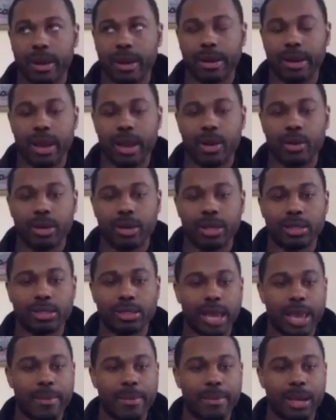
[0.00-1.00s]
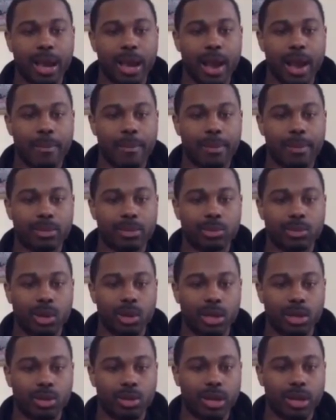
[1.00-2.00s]
right now, entertainment complex. We
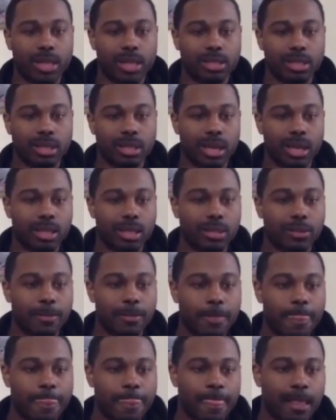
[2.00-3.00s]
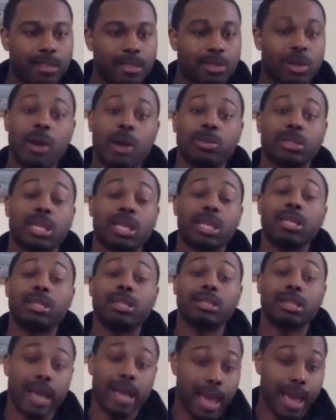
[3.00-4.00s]
working on that together. So I was
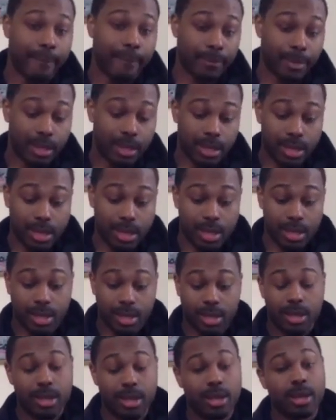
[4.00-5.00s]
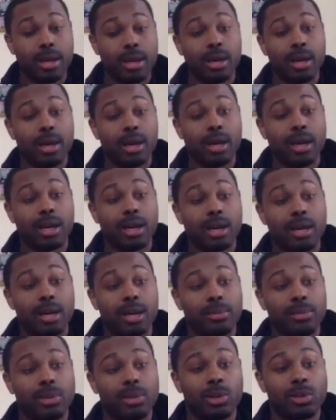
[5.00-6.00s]
getting okay. into,
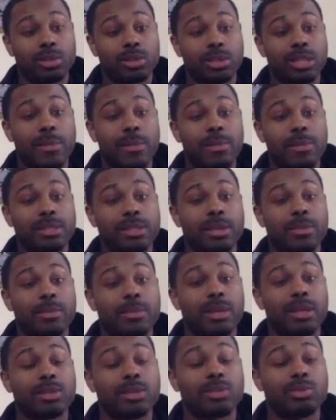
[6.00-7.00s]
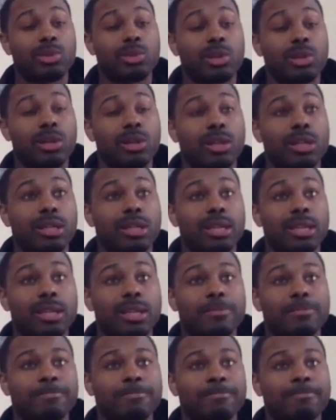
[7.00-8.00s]
um, you know, just stepping into the business world, and
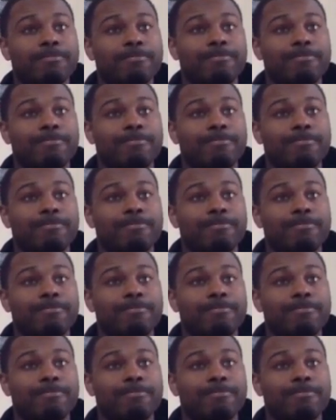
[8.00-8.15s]
then